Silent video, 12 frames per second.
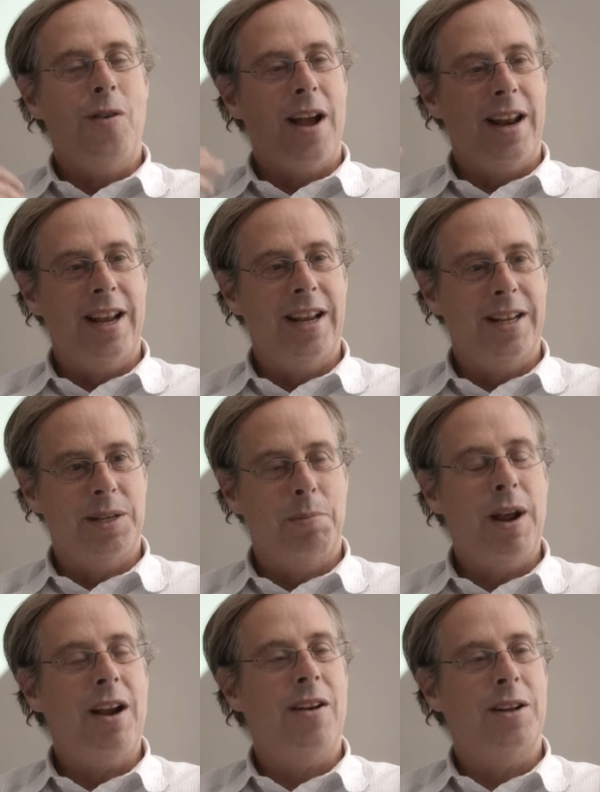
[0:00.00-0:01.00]
and his
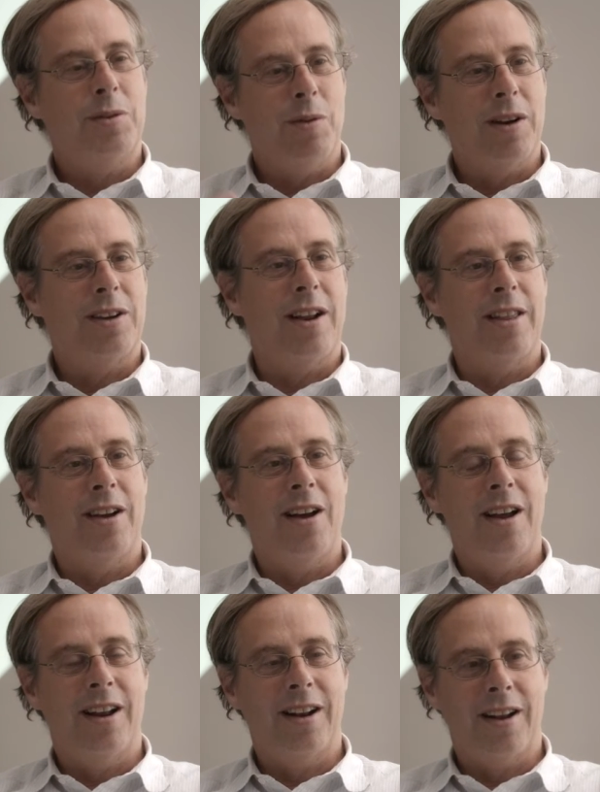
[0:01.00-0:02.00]
parents worked on the
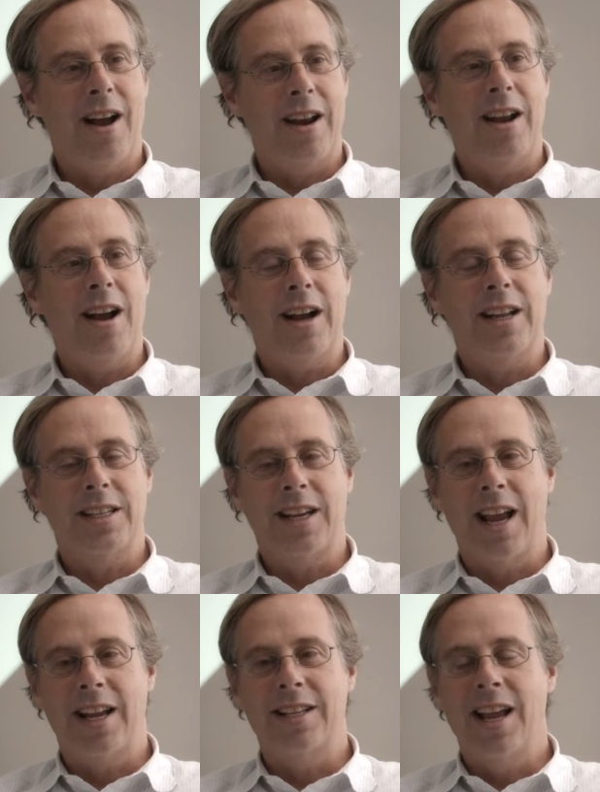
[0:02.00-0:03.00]
Connie Hawkins
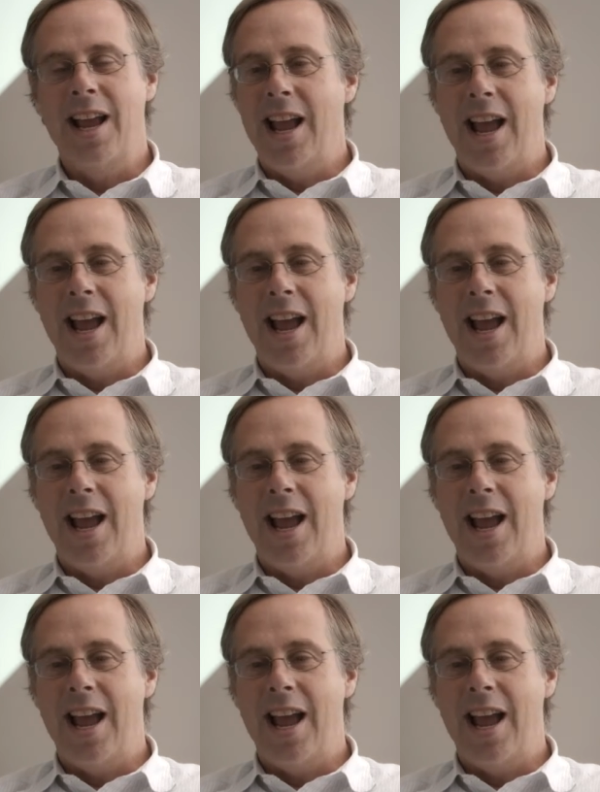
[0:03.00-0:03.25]
case,